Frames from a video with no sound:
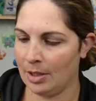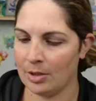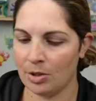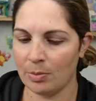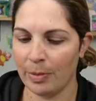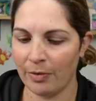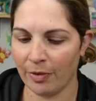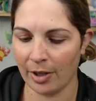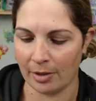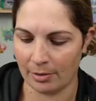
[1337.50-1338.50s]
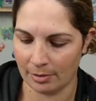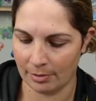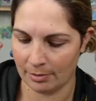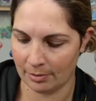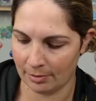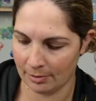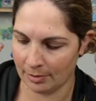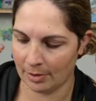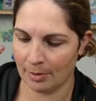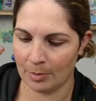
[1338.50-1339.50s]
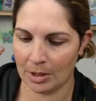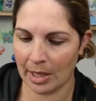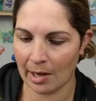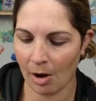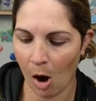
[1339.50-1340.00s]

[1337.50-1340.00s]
Just be fun. Sitting here